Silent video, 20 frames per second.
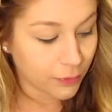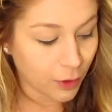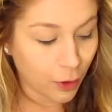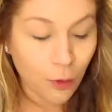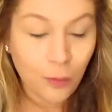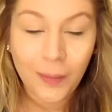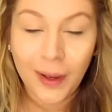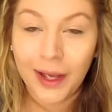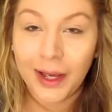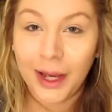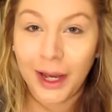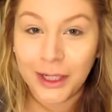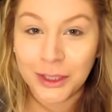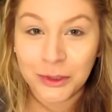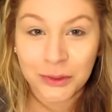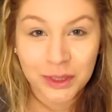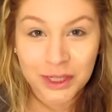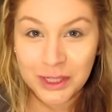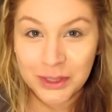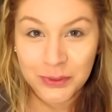oh my
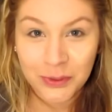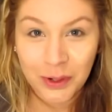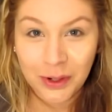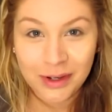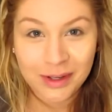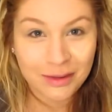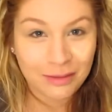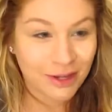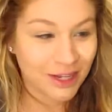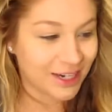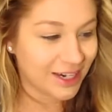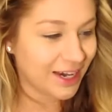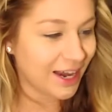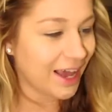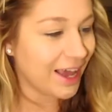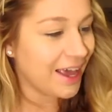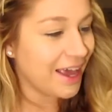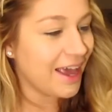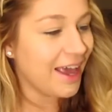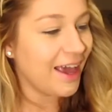gosh, what is wrong with me
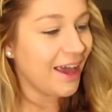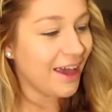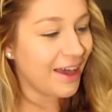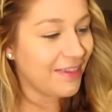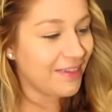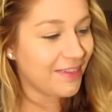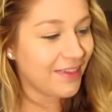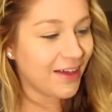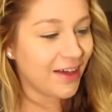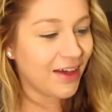today, in the